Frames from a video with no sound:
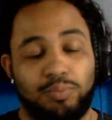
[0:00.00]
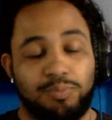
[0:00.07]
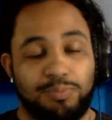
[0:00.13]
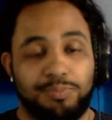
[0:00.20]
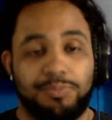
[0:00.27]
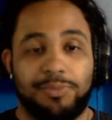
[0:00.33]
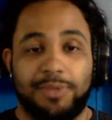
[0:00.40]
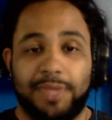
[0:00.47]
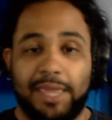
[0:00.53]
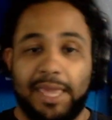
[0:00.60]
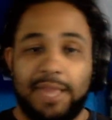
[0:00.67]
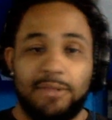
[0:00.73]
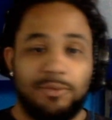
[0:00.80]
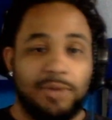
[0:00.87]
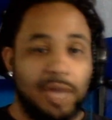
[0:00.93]
yeah,
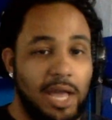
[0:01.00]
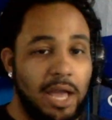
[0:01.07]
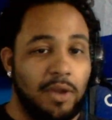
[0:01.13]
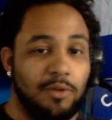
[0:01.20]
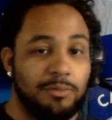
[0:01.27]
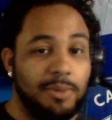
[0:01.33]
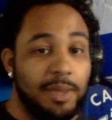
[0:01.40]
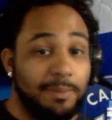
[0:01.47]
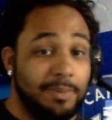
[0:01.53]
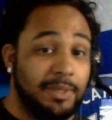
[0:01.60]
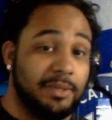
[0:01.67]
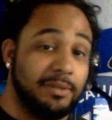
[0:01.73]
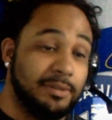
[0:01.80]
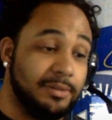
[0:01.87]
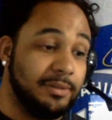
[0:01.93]
Lukaku might
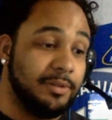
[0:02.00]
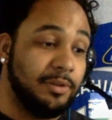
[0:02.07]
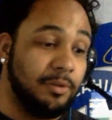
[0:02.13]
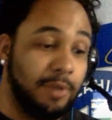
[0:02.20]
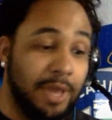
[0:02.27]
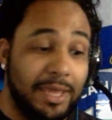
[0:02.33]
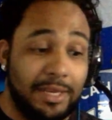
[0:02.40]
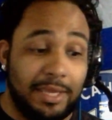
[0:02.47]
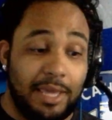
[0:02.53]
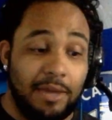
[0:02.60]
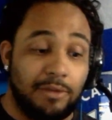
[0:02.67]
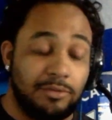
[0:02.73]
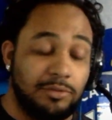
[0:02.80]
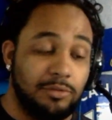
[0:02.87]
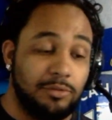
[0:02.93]
be, heading out
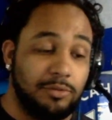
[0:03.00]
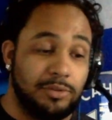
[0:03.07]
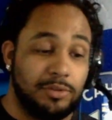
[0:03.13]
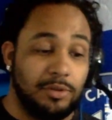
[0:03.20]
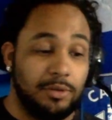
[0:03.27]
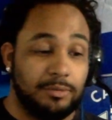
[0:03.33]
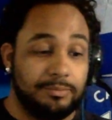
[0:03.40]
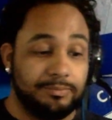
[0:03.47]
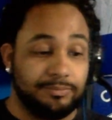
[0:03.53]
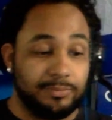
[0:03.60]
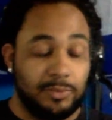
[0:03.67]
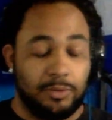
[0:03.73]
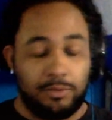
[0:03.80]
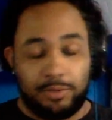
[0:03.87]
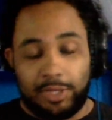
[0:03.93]
too. So,
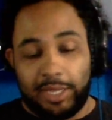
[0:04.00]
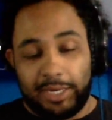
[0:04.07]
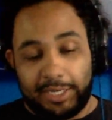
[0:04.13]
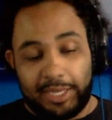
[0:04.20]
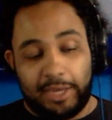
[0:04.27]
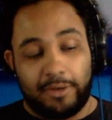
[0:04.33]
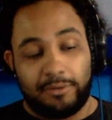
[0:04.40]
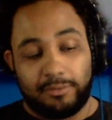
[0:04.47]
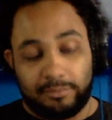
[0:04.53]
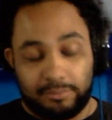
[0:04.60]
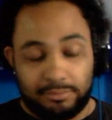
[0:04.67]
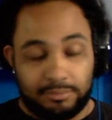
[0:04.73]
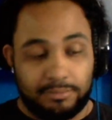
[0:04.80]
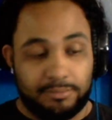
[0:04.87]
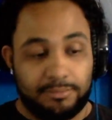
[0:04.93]
or heading out
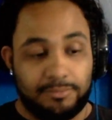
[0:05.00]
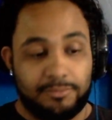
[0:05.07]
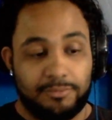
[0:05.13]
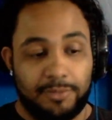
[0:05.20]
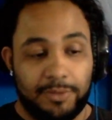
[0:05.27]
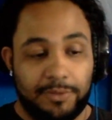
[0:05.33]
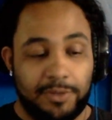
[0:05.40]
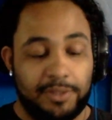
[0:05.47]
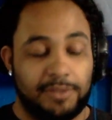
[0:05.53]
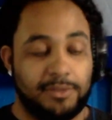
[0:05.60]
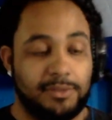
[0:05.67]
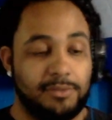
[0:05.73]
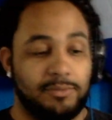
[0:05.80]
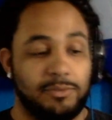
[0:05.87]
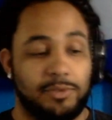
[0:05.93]
of us.
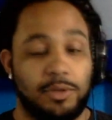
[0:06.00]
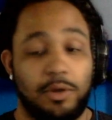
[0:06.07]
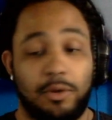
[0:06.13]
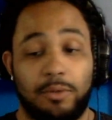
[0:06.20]
So,